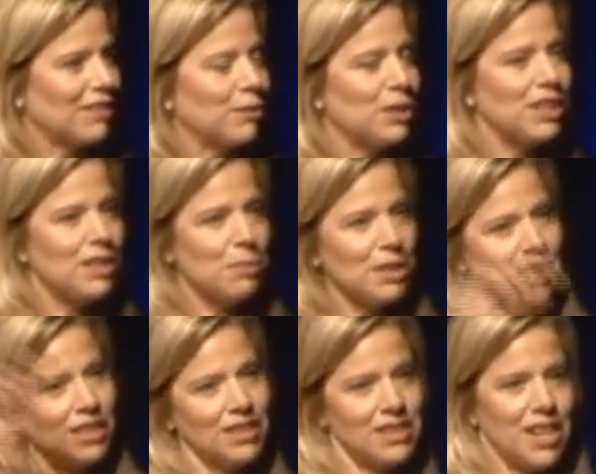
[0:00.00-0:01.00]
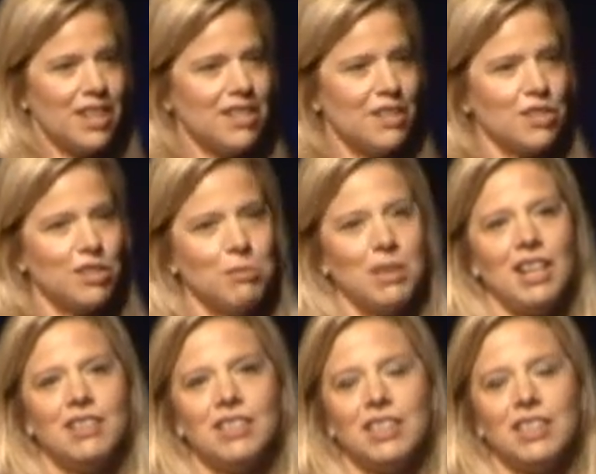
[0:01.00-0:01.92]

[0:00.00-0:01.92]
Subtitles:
We need to be 10 years from now.